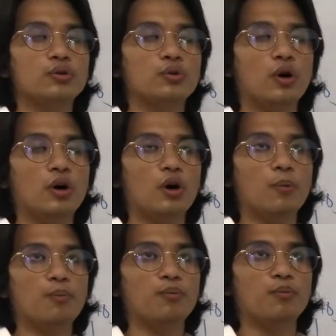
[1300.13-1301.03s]

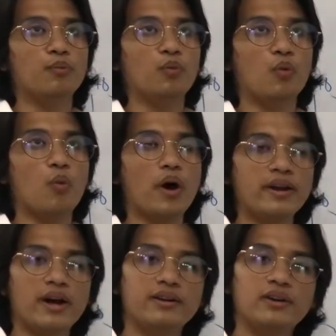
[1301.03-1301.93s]

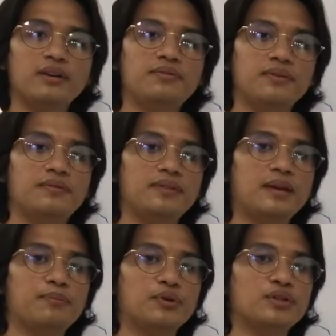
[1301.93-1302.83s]

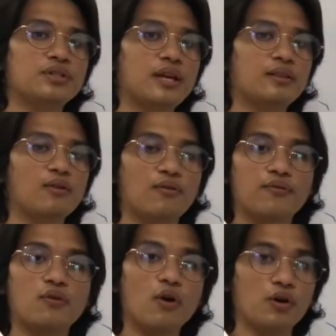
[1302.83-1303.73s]
150%
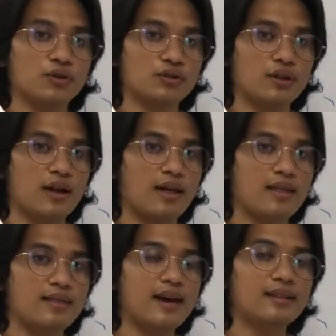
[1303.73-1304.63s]
of cost,
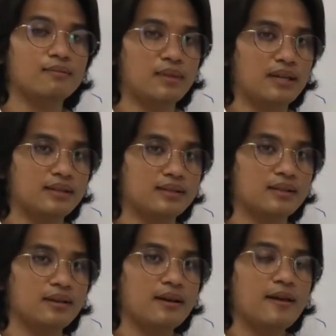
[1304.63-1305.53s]
that
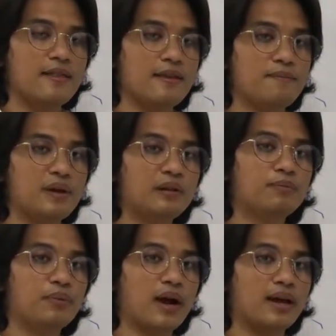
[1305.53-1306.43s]
means the
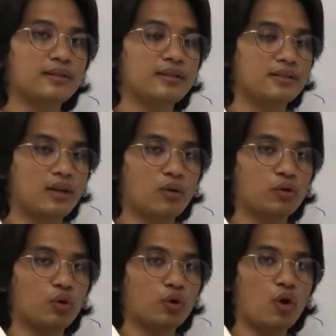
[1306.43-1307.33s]
build price is
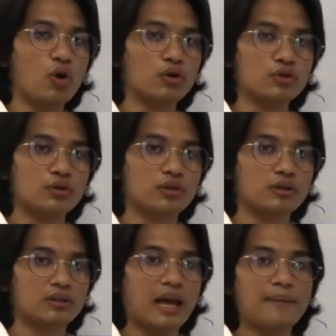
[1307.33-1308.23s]
equal to cost
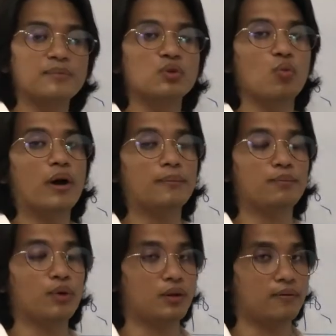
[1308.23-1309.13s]
times
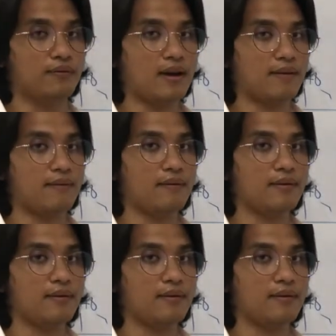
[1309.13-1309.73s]
1.5.